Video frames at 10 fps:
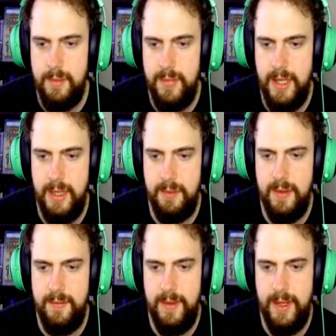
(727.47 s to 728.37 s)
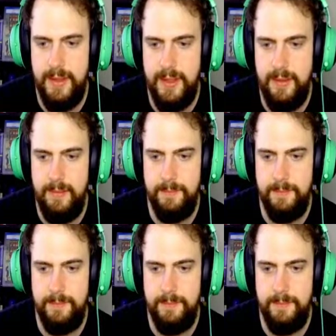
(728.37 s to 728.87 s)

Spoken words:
Play that with 18.